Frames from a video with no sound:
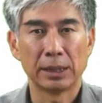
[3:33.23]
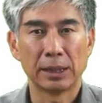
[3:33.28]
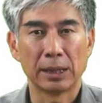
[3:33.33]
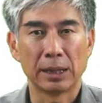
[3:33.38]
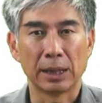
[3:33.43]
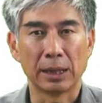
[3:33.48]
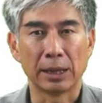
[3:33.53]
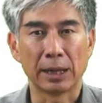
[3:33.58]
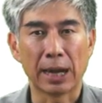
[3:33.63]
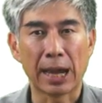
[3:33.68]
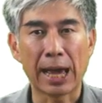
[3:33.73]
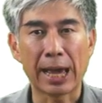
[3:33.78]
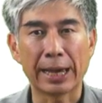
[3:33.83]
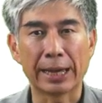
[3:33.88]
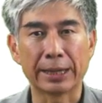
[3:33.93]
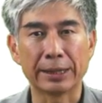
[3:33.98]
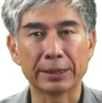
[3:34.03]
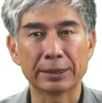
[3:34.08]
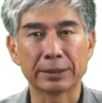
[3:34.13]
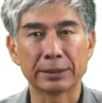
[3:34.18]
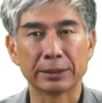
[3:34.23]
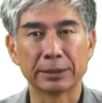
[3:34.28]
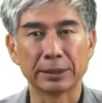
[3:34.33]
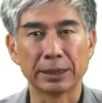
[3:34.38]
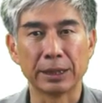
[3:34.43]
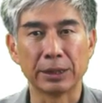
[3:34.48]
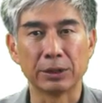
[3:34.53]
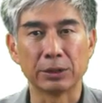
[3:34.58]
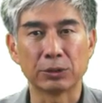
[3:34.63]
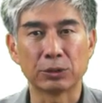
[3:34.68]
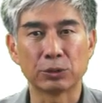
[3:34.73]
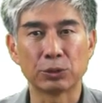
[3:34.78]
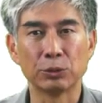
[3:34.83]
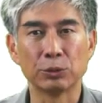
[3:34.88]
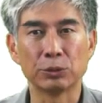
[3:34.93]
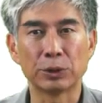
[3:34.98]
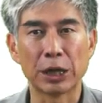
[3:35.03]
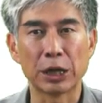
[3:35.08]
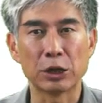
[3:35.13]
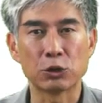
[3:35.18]
Unlike in
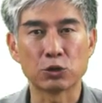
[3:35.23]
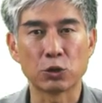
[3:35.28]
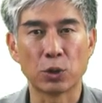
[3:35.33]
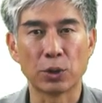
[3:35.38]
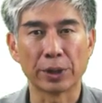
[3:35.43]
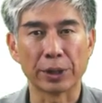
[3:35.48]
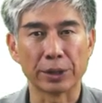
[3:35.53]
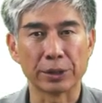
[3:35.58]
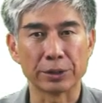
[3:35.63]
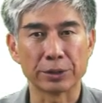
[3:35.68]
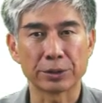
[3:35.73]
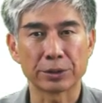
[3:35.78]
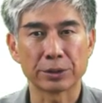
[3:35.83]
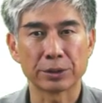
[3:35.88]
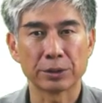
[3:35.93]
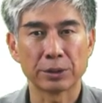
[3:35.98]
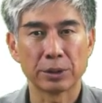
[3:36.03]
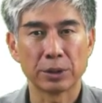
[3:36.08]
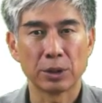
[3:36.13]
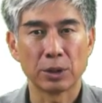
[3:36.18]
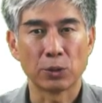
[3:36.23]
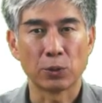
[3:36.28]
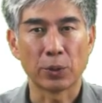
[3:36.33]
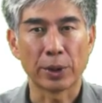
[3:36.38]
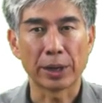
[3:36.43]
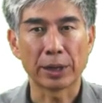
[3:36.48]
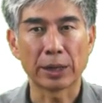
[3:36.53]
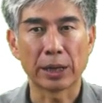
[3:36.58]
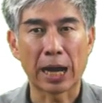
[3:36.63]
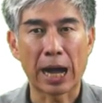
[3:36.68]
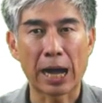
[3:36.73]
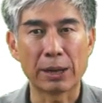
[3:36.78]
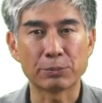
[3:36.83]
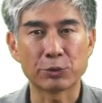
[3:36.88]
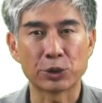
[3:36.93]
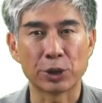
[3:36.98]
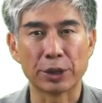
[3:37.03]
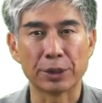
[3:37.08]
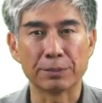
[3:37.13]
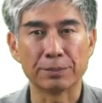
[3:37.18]
2D drawings, where an
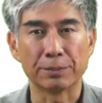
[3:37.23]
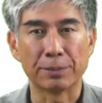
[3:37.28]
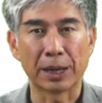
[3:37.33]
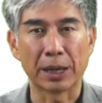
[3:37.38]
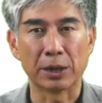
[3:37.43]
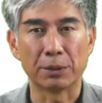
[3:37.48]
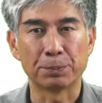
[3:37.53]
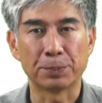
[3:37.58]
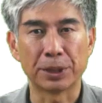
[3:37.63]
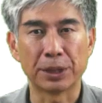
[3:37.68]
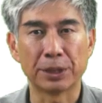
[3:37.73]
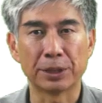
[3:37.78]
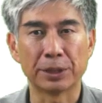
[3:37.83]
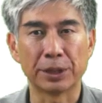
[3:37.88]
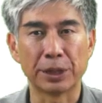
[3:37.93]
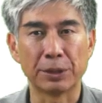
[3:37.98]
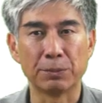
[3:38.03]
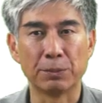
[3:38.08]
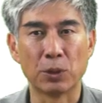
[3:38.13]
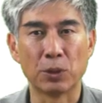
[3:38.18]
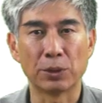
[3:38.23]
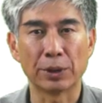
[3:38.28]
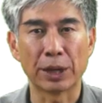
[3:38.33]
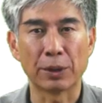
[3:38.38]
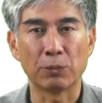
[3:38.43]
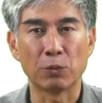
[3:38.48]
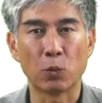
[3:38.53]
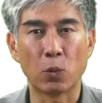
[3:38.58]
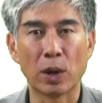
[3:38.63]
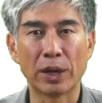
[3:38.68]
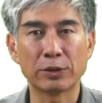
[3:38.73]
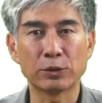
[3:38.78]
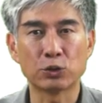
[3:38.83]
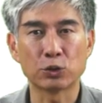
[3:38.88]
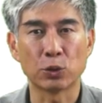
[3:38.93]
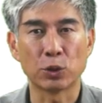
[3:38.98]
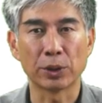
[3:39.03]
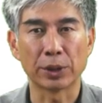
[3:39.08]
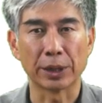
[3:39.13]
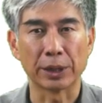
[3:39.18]
object may appear in more than one
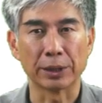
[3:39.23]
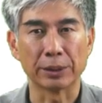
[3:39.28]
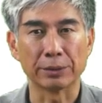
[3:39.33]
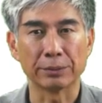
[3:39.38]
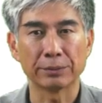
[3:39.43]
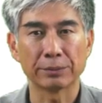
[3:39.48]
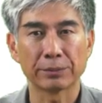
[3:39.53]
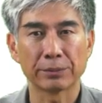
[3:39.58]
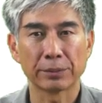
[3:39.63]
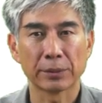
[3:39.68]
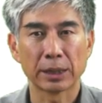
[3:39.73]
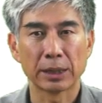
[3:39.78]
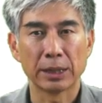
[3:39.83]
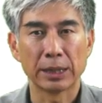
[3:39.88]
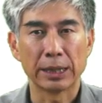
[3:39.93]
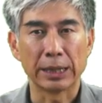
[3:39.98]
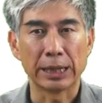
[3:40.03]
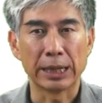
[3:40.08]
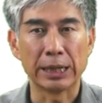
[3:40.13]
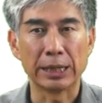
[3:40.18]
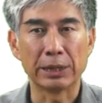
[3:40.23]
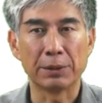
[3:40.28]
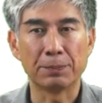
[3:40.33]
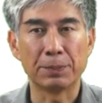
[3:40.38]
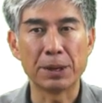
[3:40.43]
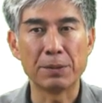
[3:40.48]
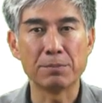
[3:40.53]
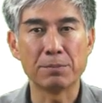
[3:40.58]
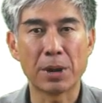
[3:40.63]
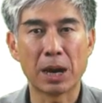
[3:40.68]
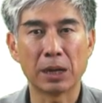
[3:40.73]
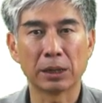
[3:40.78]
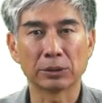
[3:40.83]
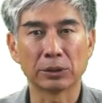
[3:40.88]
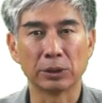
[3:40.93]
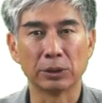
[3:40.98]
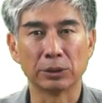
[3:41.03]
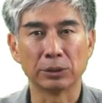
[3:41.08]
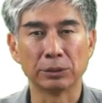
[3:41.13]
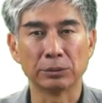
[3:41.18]
drawing, in a BIM
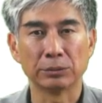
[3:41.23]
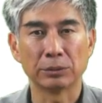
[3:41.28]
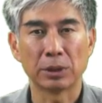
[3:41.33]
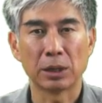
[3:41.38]
model,